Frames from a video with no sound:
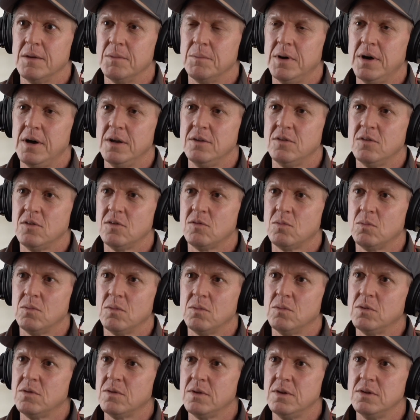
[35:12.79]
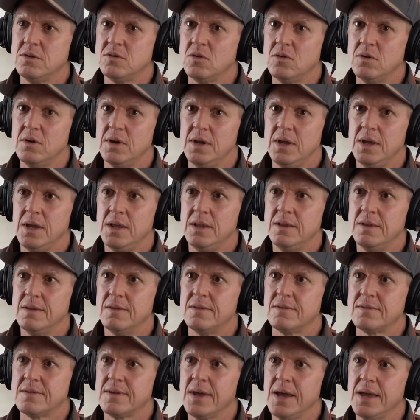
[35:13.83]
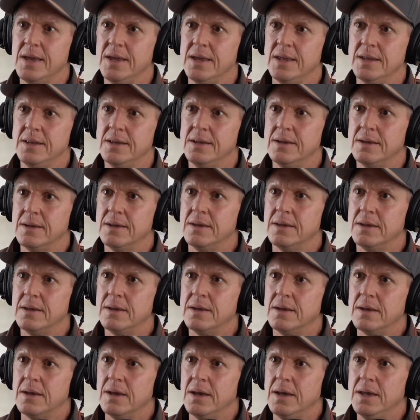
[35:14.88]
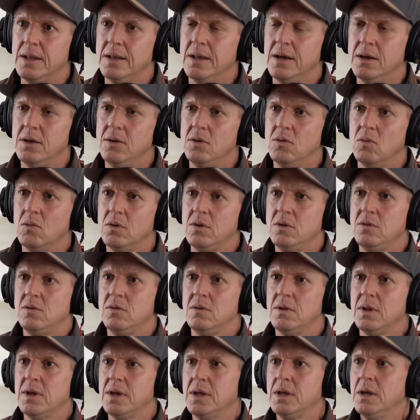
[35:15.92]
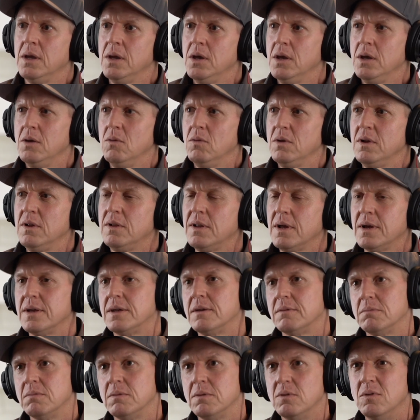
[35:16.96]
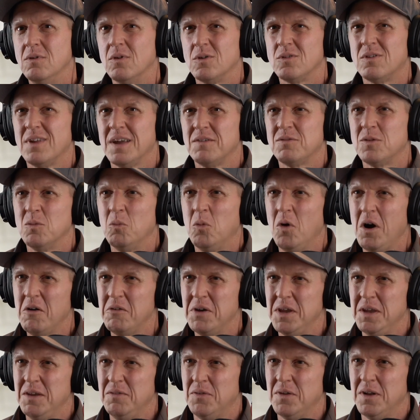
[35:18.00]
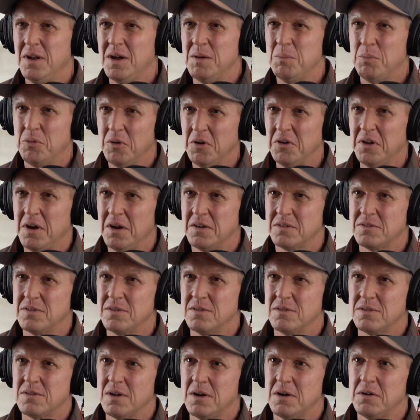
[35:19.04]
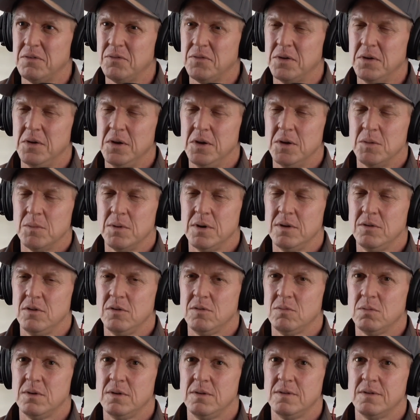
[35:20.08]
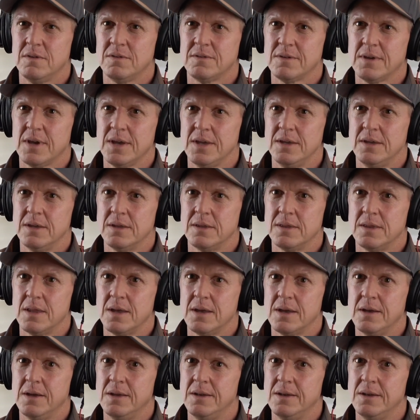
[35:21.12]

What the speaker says: But I just was enjoying skating. You wanted you not to have to worry for like products and stuff. But I just wanted to skate and that.